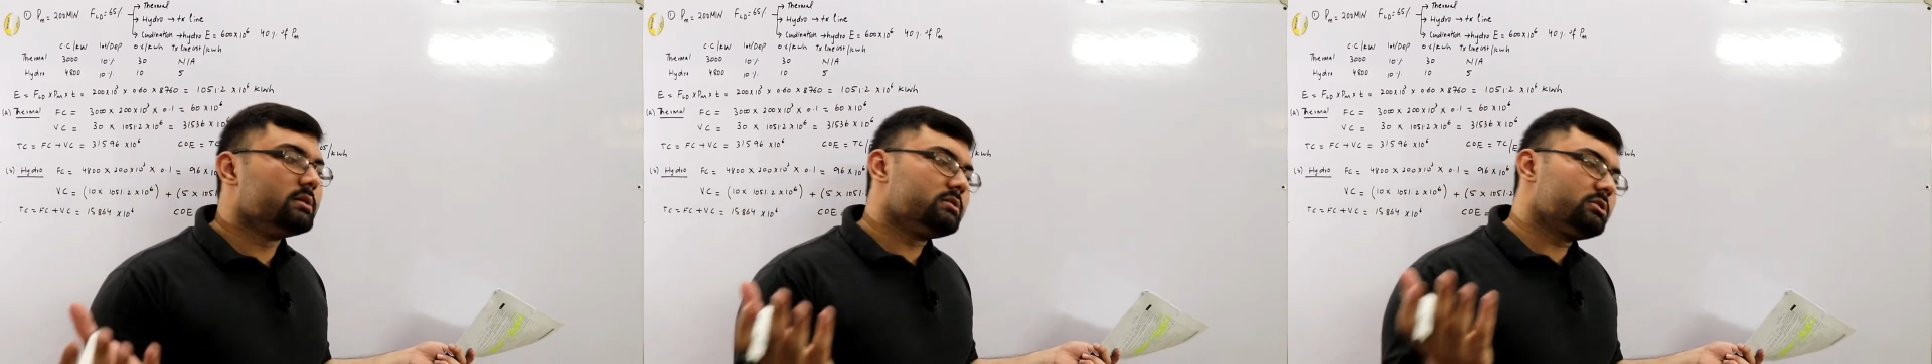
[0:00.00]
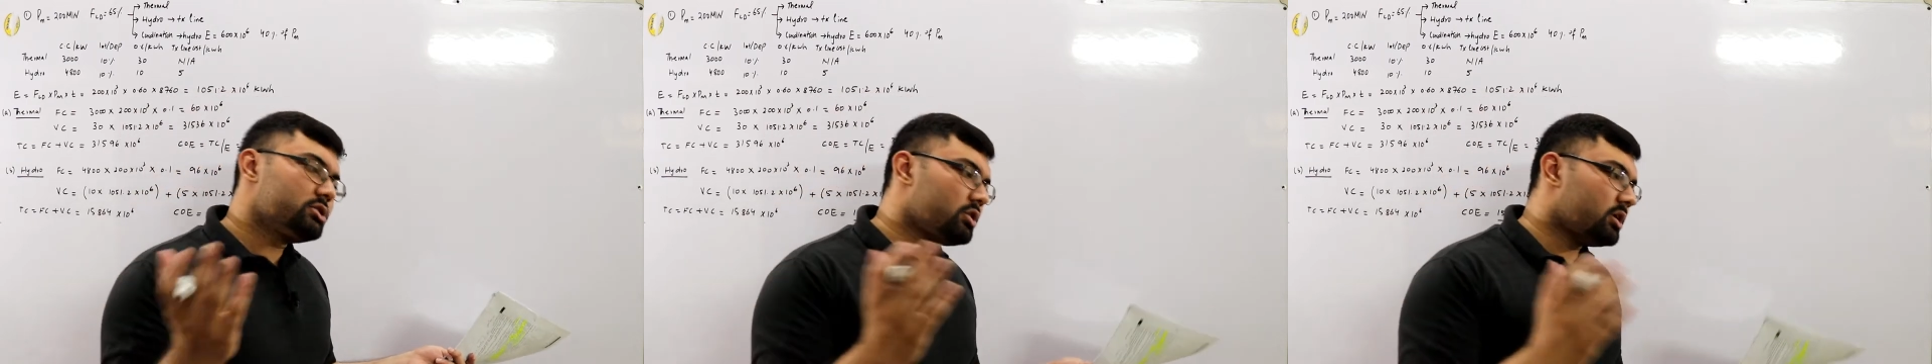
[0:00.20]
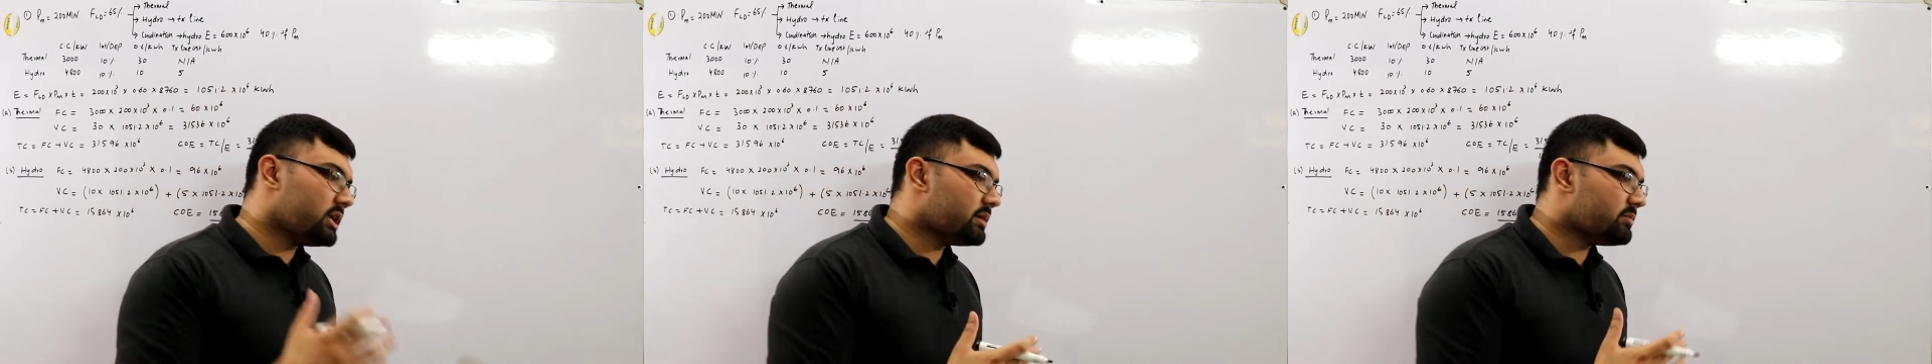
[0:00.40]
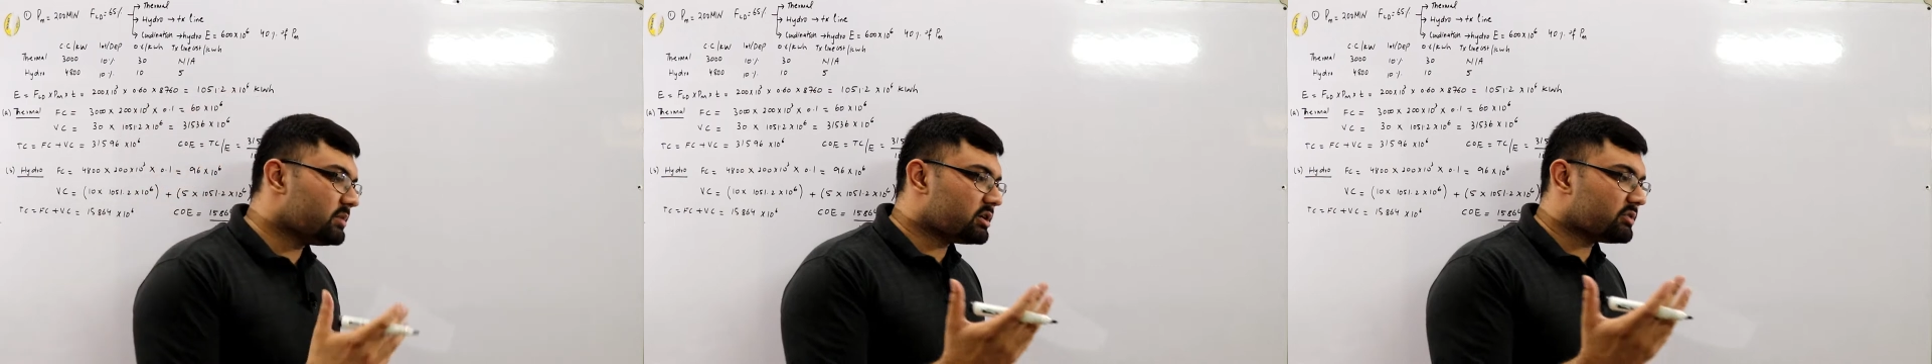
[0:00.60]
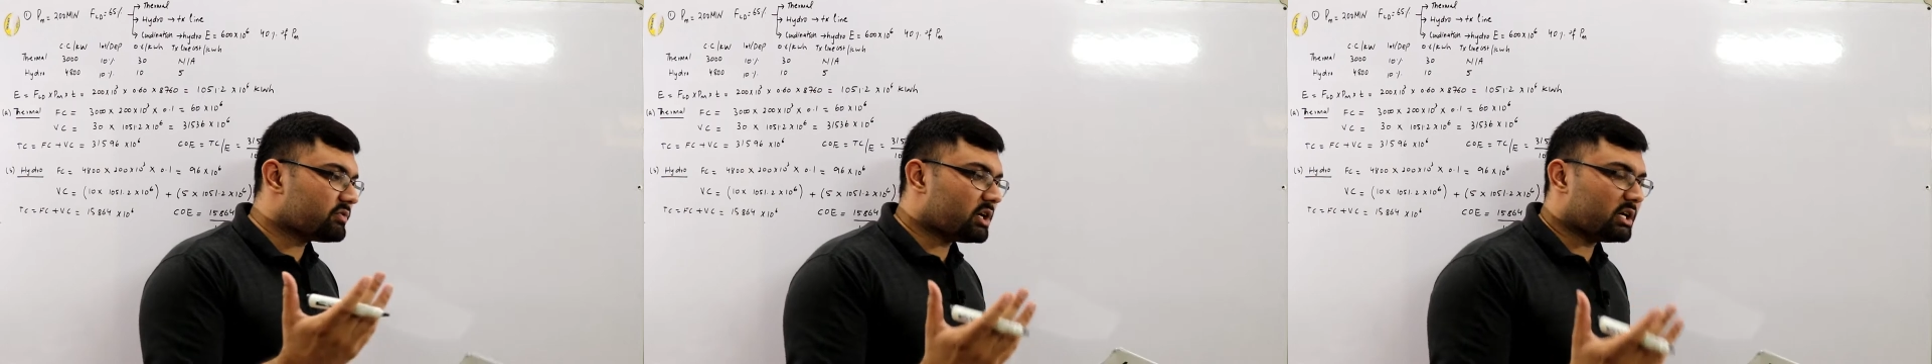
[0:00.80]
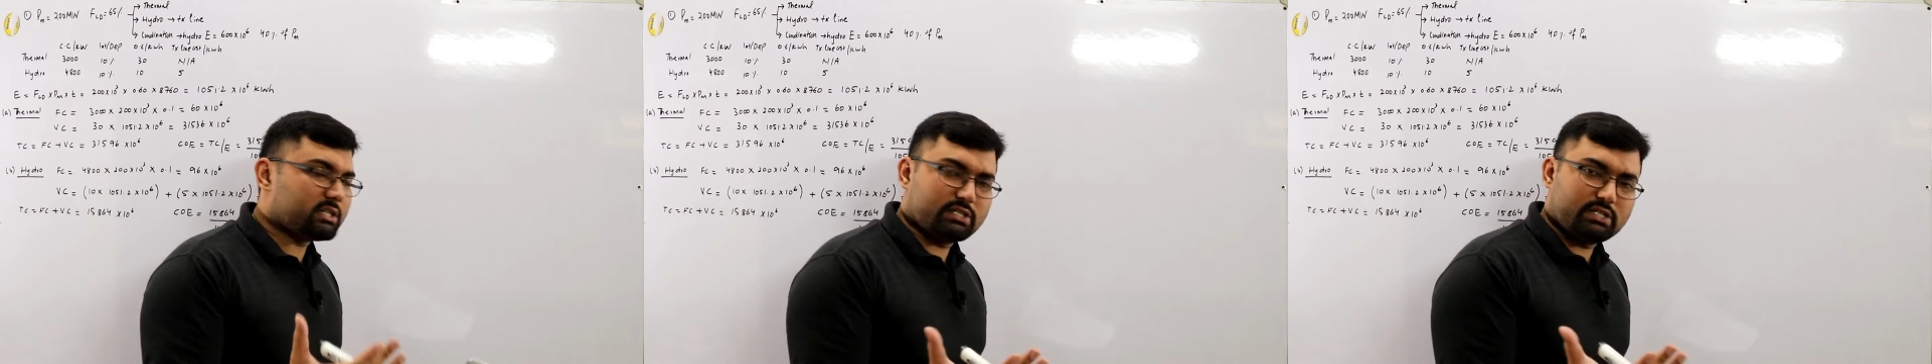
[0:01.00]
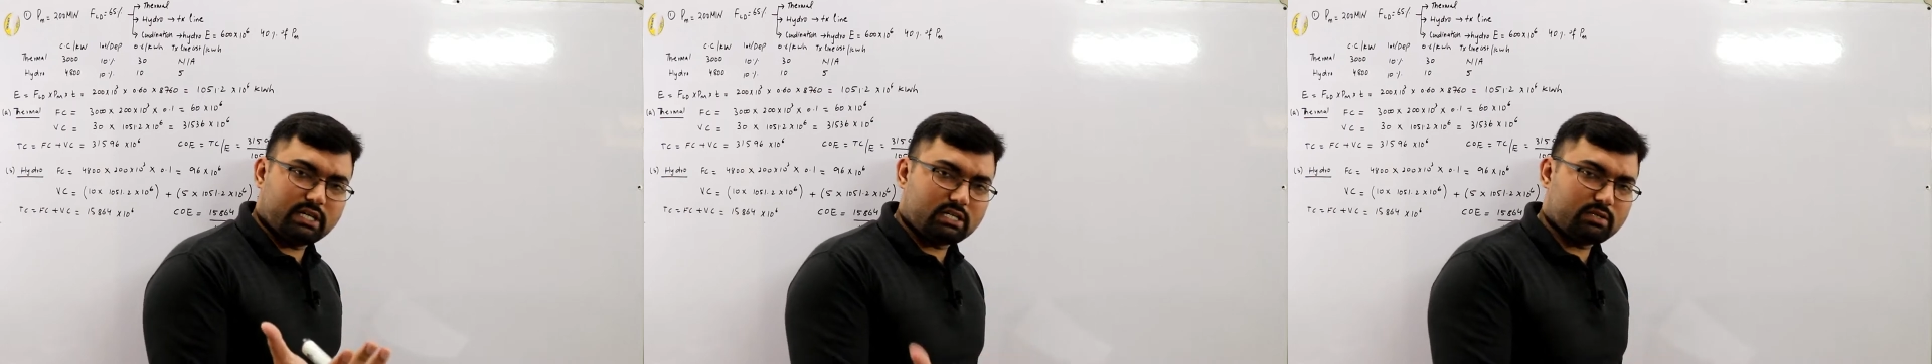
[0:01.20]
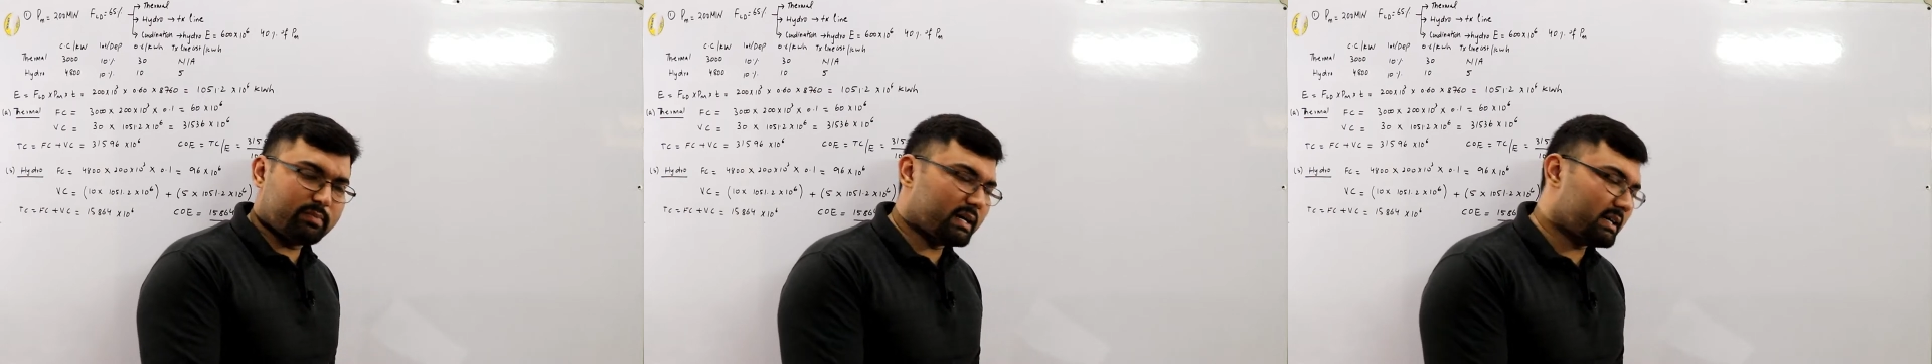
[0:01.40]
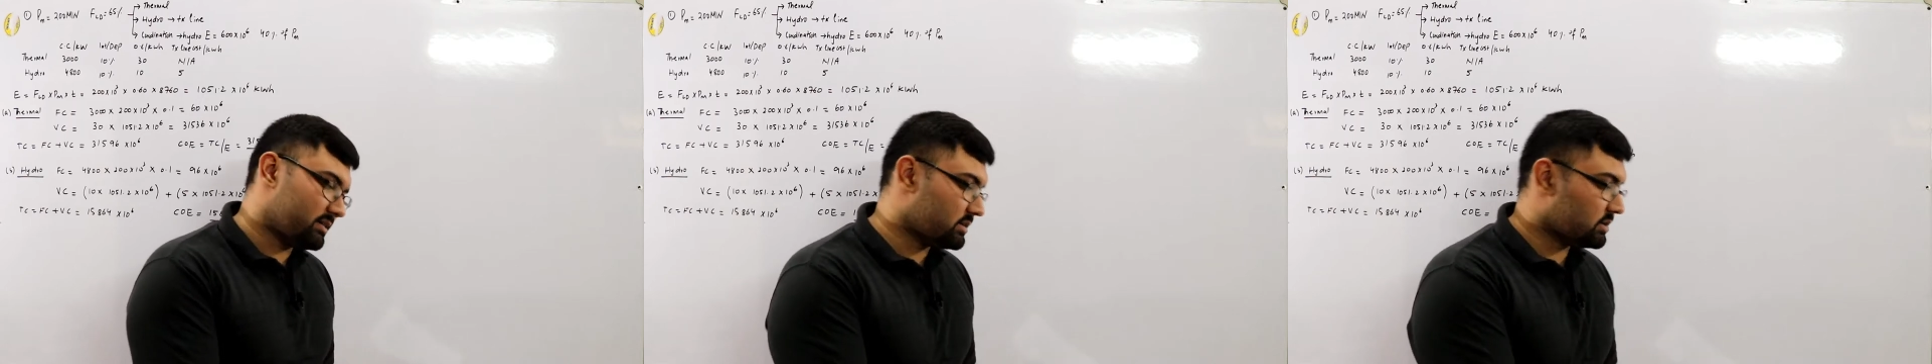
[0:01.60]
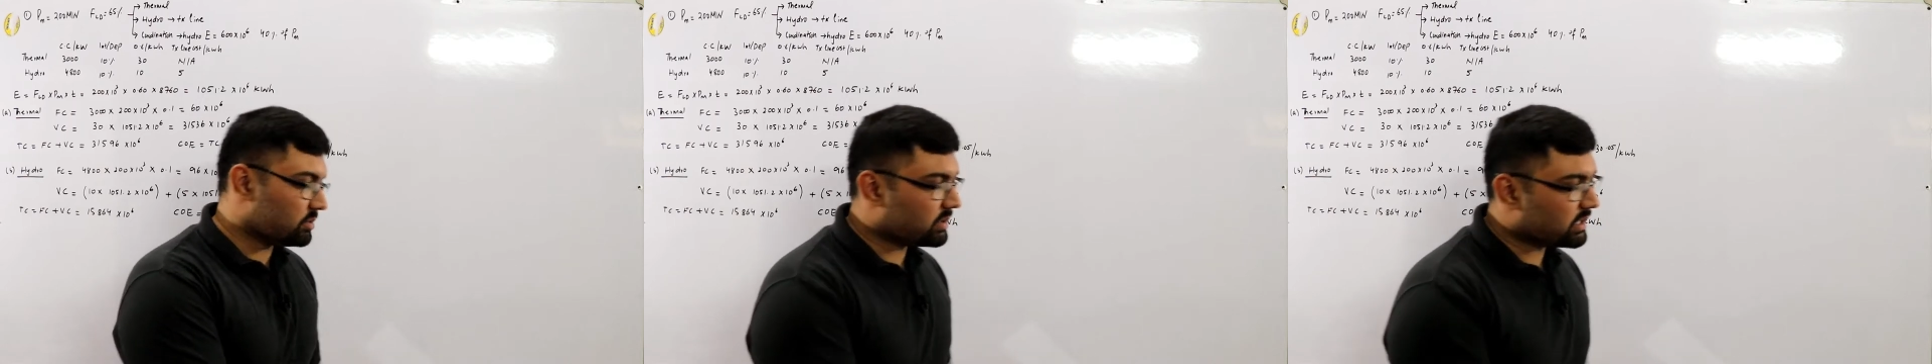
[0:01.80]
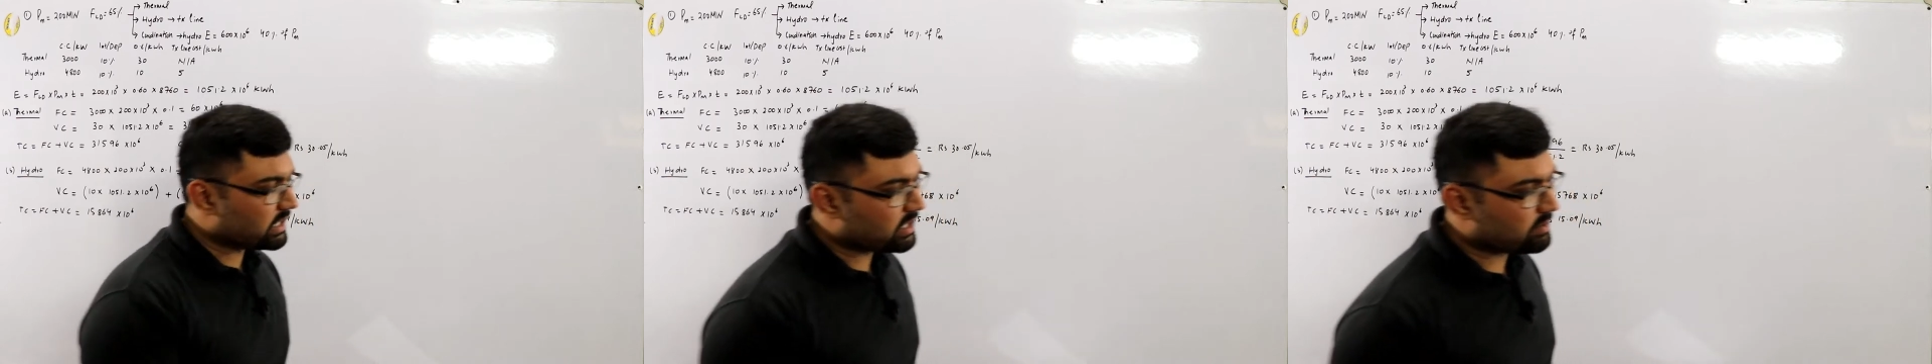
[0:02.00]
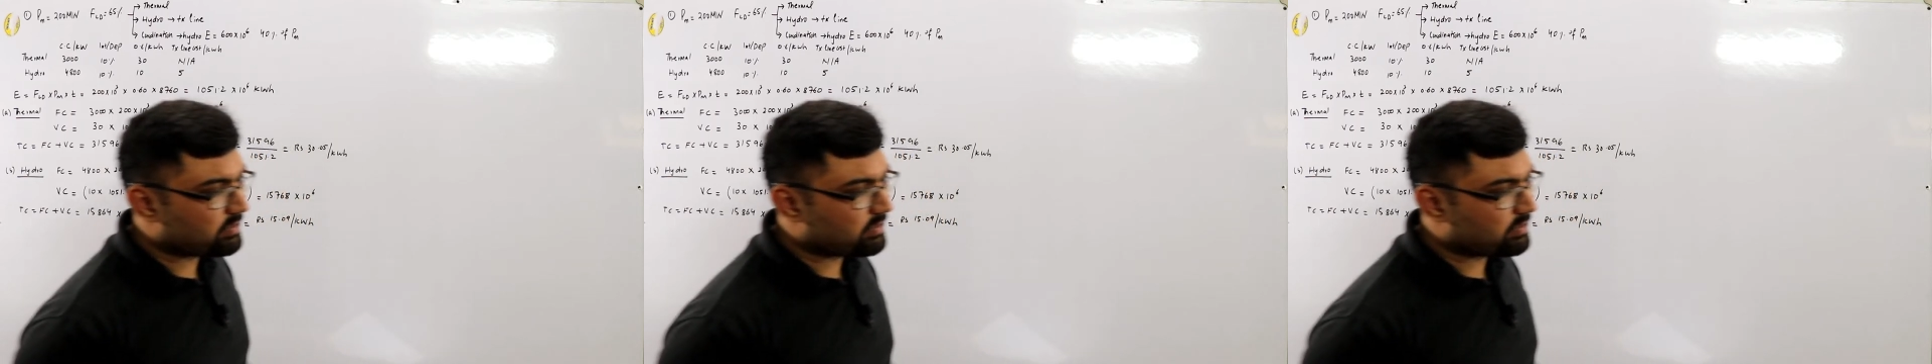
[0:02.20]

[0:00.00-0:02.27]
so a number of constraints but over here